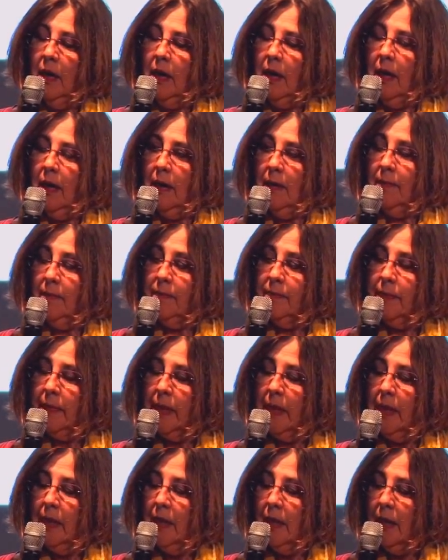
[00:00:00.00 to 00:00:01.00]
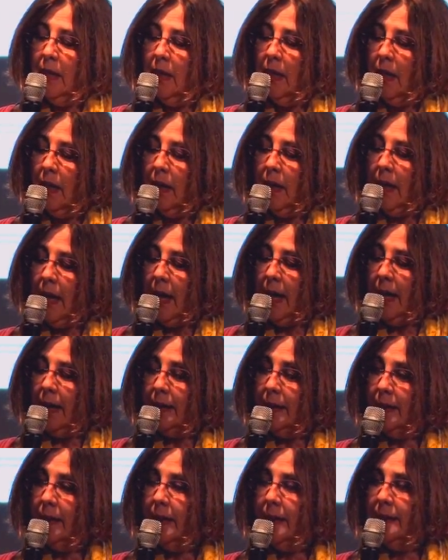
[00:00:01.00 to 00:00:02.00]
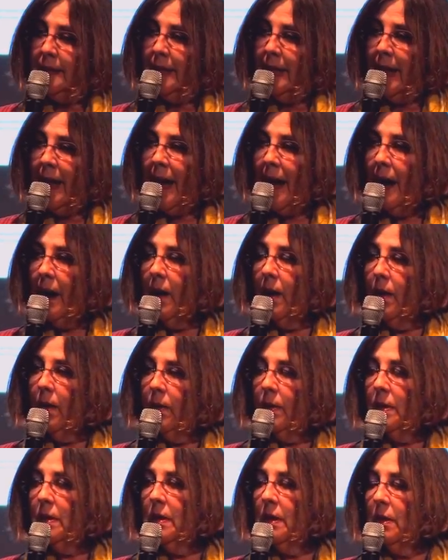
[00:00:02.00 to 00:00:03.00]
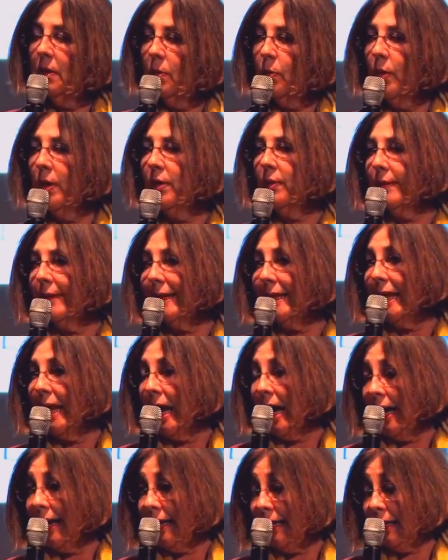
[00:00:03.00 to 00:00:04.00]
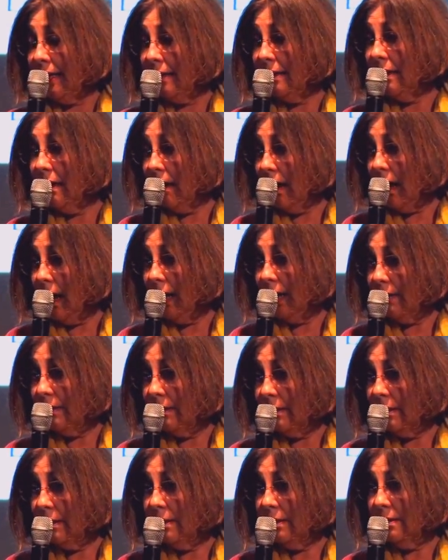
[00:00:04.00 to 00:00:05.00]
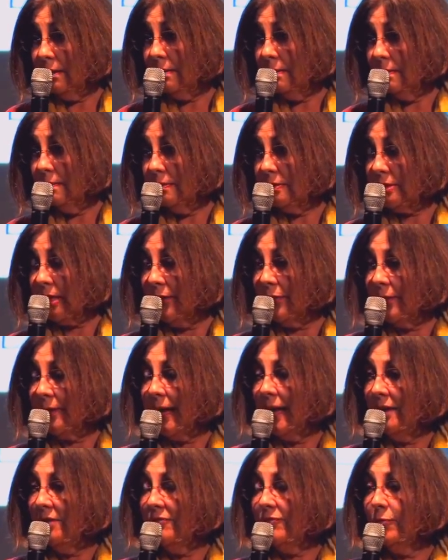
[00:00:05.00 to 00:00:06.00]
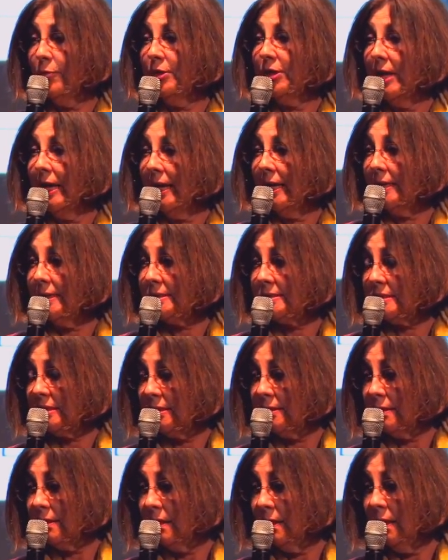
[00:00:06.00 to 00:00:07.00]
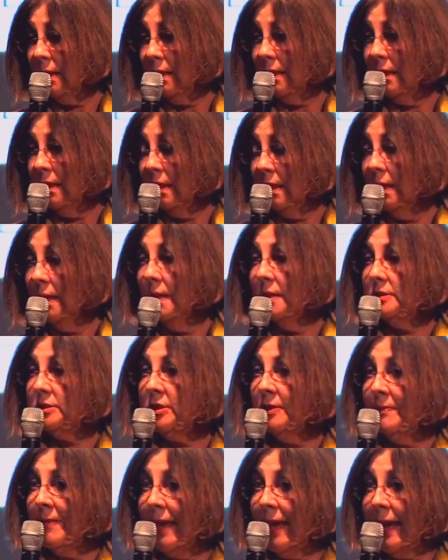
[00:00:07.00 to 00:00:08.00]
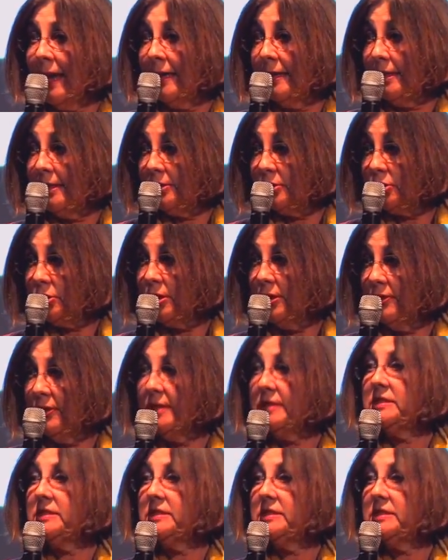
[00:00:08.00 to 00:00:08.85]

And now we're relying on Southern California Edison to manage the